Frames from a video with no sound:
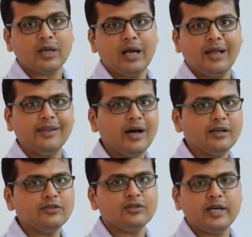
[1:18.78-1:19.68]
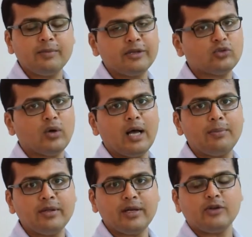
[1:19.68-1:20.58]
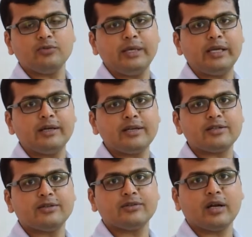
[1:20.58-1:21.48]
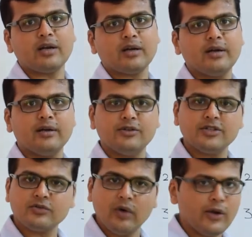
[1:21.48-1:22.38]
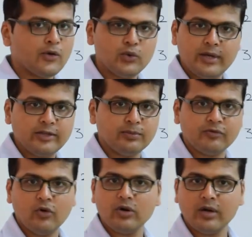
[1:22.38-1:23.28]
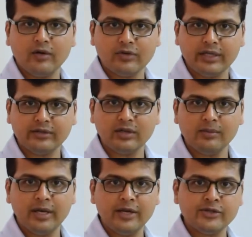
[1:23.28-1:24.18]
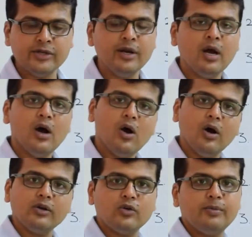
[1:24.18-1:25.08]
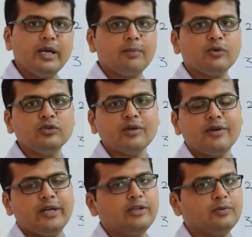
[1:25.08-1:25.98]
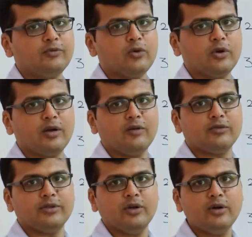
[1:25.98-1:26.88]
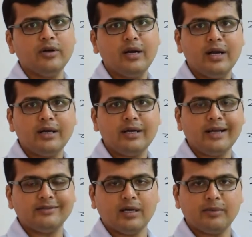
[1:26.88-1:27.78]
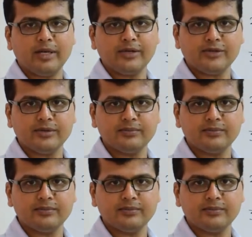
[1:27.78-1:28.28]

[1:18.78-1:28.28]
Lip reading: and thus it may so happen that your speaking test is conducted just 1 or 2 days before or after the examination, or could be up to 7 days before or after your examination.